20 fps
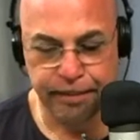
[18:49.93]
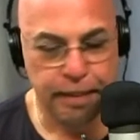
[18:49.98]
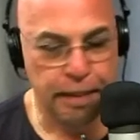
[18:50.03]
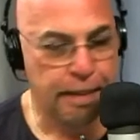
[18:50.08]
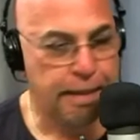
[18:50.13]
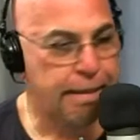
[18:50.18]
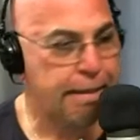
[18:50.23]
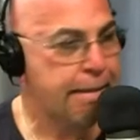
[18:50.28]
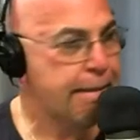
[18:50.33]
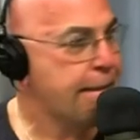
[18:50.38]
Well,
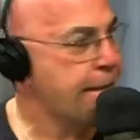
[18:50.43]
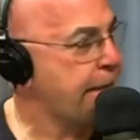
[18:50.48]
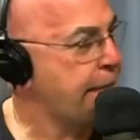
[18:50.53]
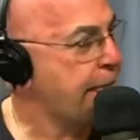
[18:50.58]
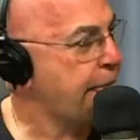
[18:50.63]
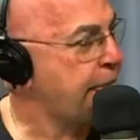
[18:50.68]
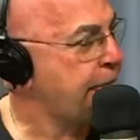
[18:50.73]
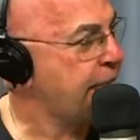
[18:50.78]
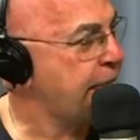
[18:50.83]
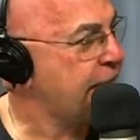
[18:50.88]
that's not
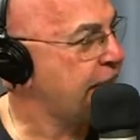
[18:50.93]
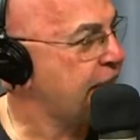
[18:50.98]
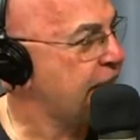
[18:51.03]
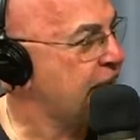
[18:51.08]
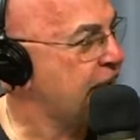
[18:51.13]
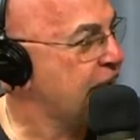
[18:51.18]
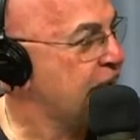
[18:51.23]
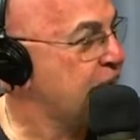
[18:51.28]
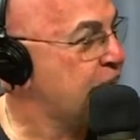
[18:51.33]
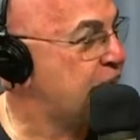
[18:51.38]
bad. I mean,
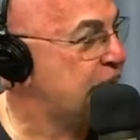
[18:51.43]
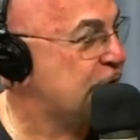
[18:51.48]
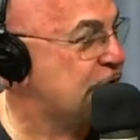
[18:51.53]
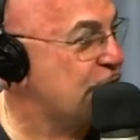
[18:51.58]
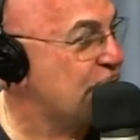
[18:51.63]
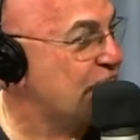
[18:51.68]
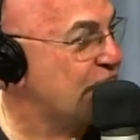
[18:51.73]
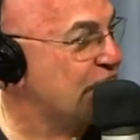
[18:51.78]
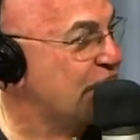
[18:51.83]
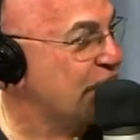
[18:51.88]
but but see,
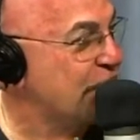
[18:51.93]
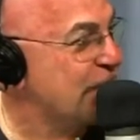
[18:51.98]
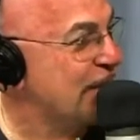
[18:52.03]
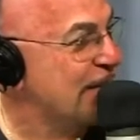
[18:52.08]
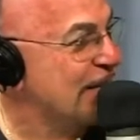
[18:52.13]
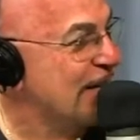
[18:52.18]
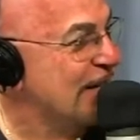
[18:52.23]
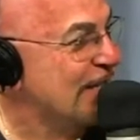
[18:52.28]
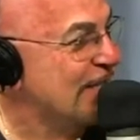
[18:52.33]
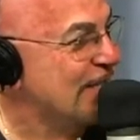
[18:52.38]
But you know what? it Will be
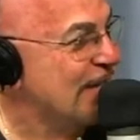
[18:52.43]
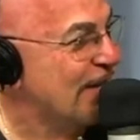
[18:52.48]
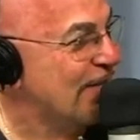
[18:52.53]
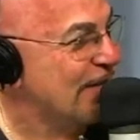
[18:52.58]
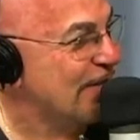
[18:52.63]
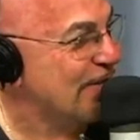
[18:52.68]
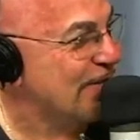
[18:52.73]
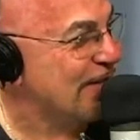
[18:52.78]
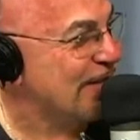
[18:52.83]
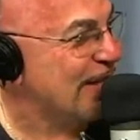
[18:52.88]
the next
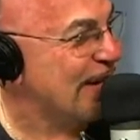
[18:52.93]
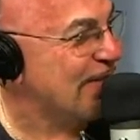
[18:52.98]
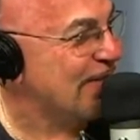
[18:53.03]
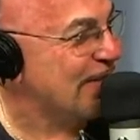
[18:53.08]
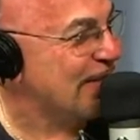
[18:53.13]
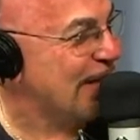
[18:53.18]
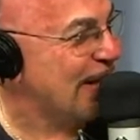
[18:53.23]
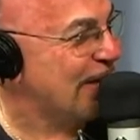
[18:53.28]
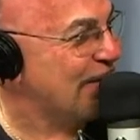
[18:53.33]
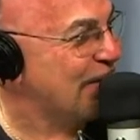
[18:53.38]
time I drink
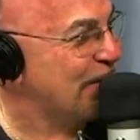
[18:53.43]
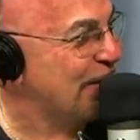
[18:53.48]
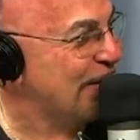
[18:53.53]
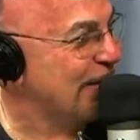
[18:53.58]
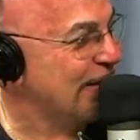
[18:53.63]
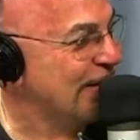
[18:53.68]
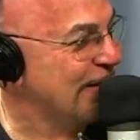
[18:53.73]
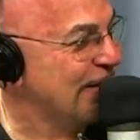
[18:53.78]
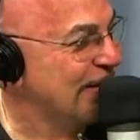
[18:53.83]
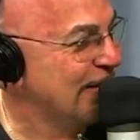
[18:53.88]
after that will
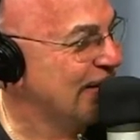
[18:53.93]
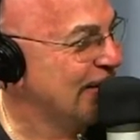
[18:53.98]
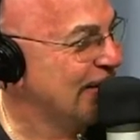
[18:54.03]
be